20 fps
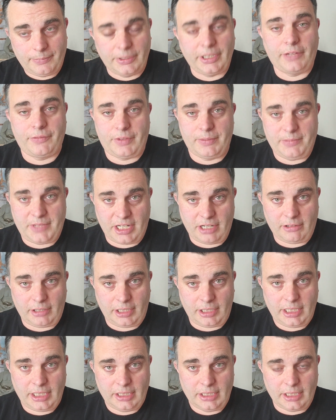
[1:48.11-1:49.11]
Love him
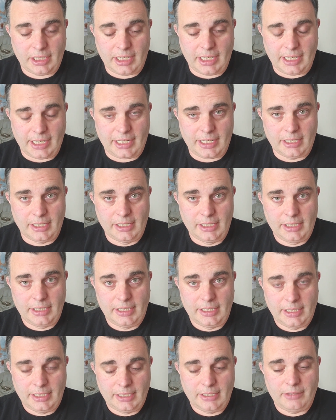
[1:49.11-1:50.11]
dearly, but
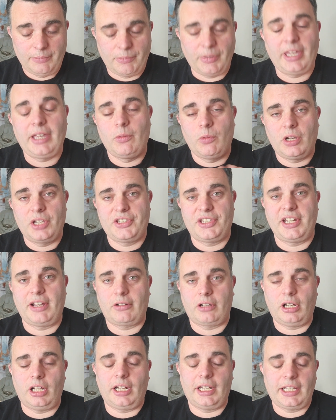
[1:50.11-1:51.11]
he was an
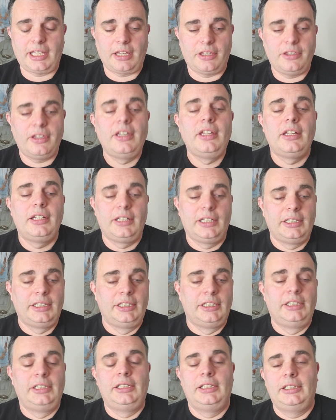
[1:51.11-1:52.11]
alcoholic, and
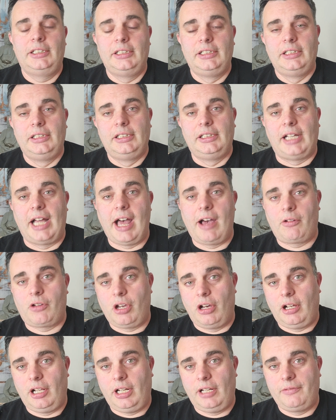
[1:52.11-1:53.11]

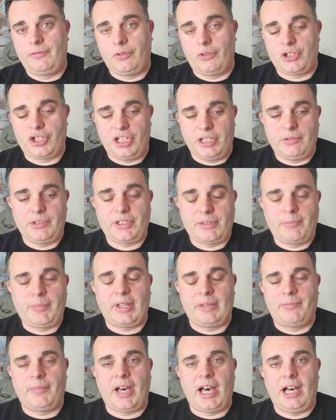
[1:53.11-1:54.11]
alcohol, unfortunately, was a
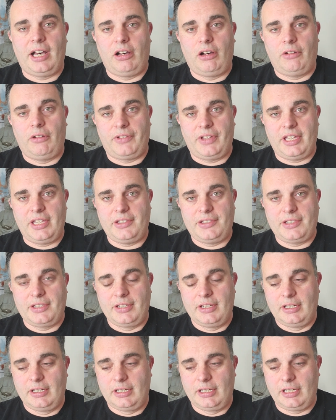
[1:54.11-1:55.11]
big part of
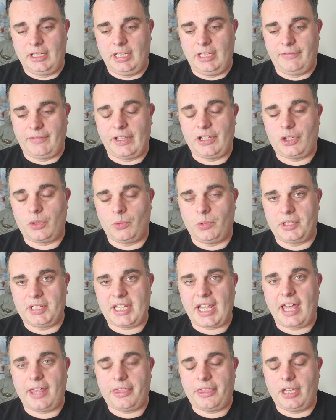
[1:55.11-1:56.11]
his eventual
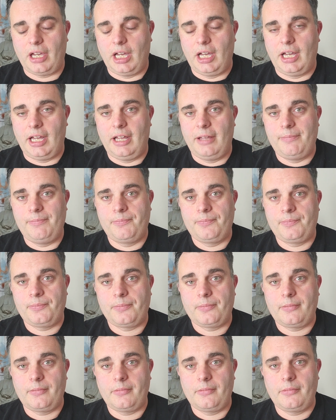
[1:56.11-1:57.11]
death. And
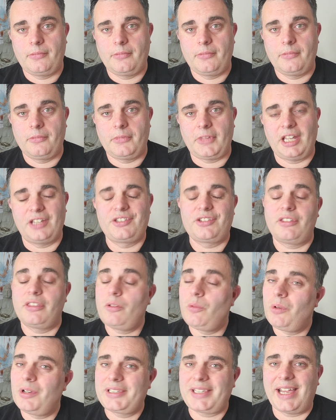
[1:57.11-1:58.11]
so
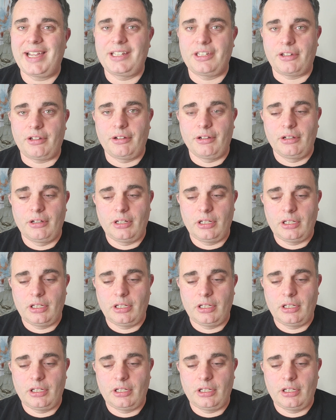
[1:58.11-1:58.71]
there was anger.